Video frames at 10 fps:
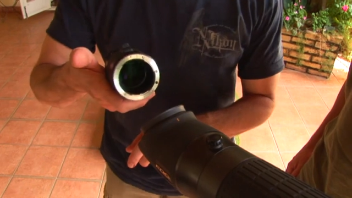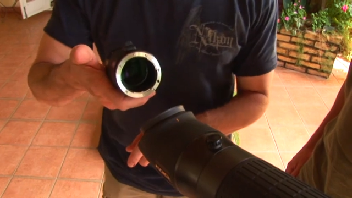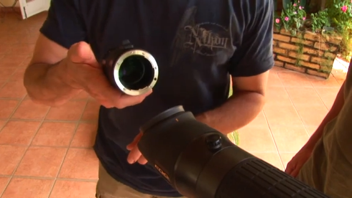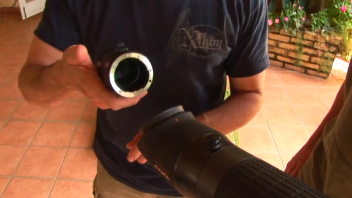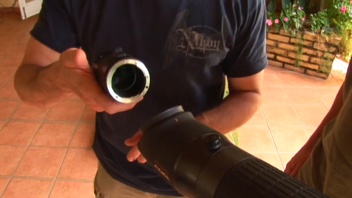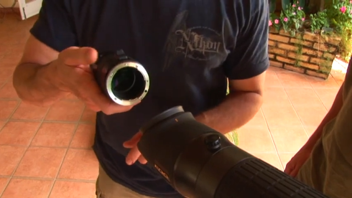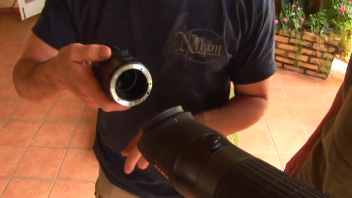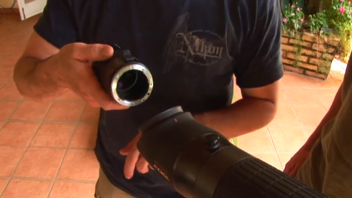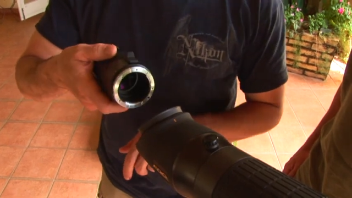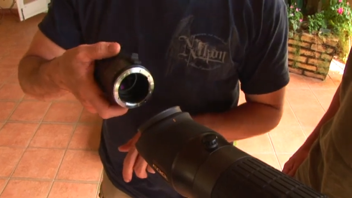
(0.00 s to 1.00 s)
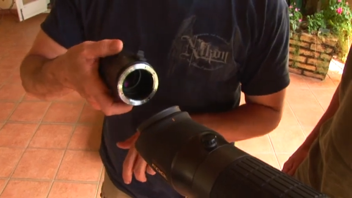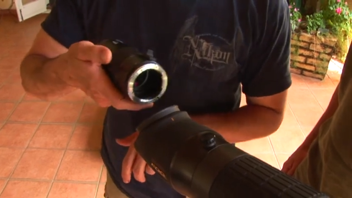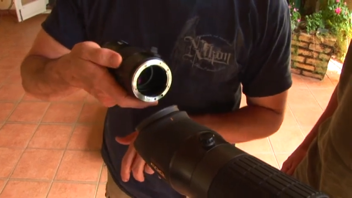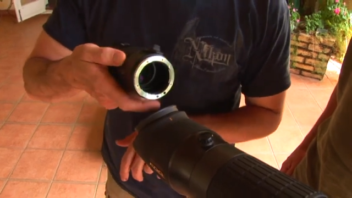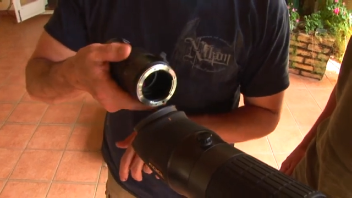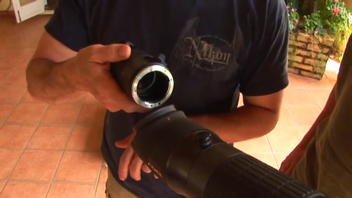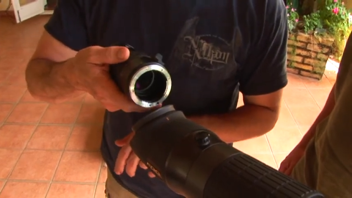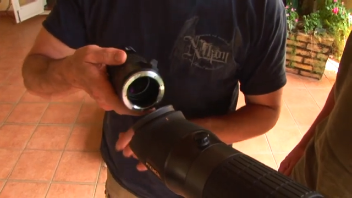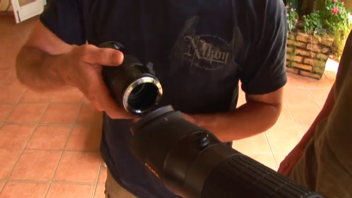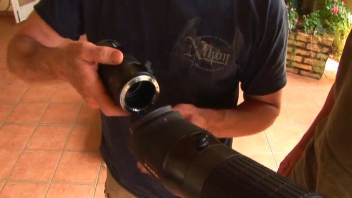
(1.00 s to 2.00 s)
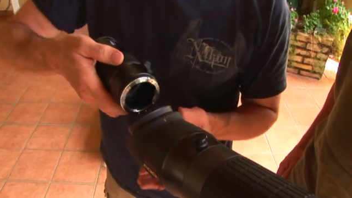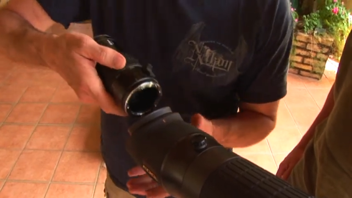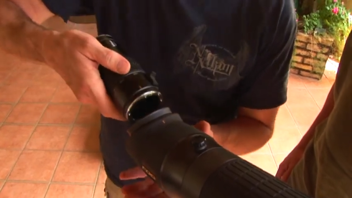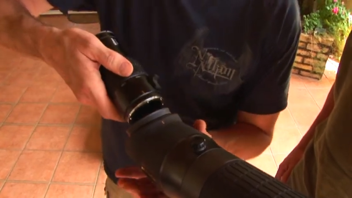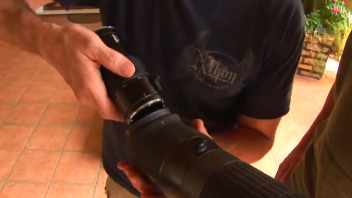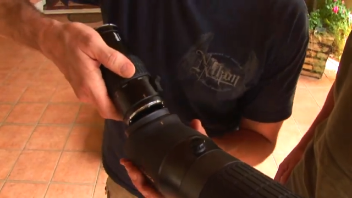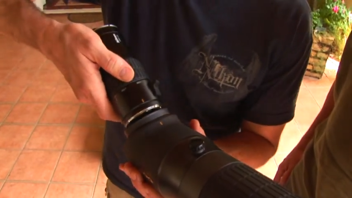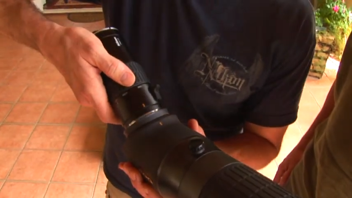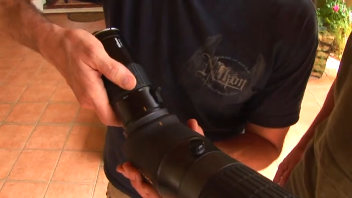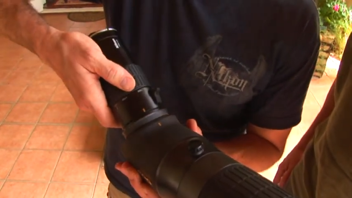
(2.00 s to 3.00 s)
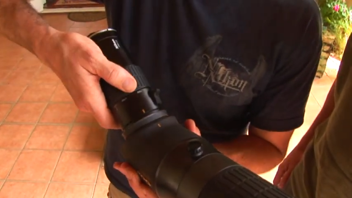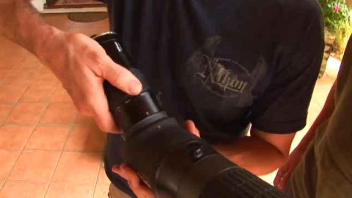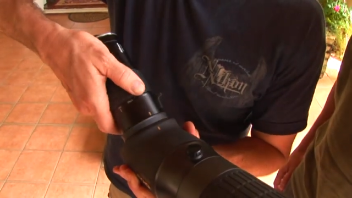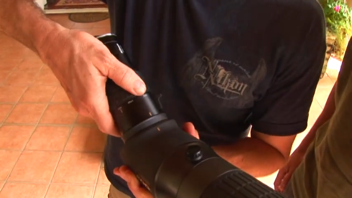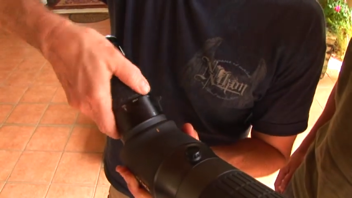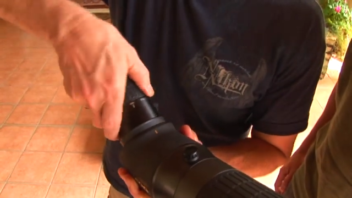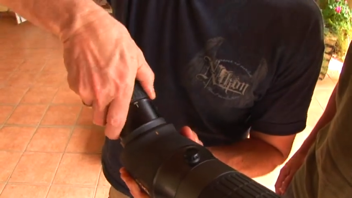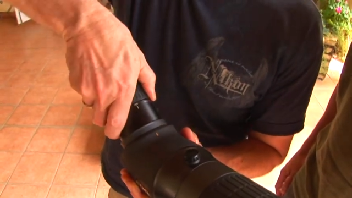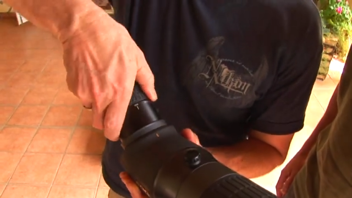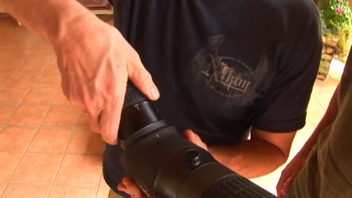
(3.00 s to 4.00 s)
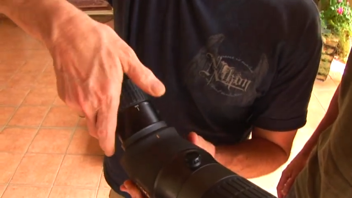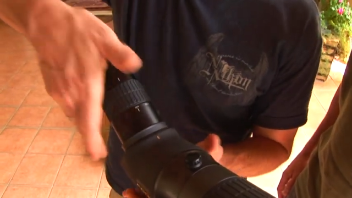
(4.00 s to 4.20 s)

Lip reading: Nobody's mouth can be seen.